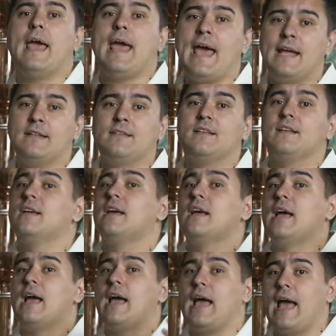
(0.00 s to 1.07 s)
and
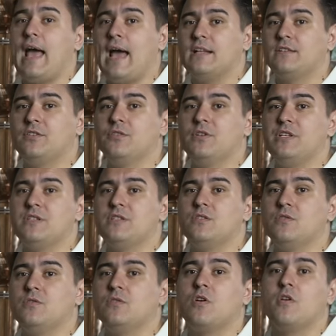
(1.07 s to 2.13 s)
add to these
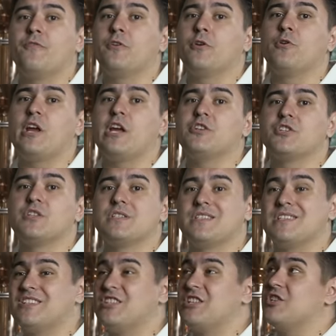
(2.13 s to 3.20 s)
two configurations
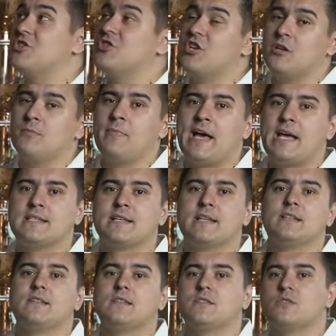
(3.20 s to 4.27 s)
the gin
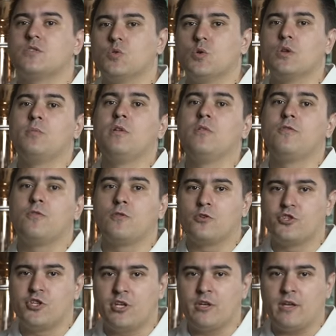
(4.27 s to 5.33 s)
basket suitable for
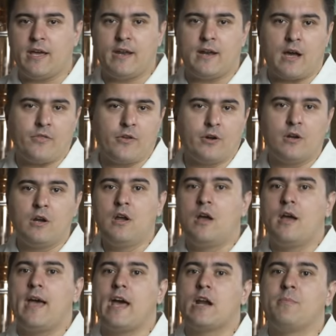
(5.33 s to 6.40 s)
gin and other
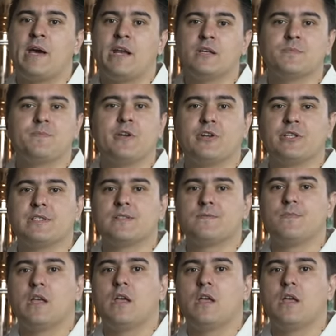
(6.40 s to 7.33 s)
aromatic spirits.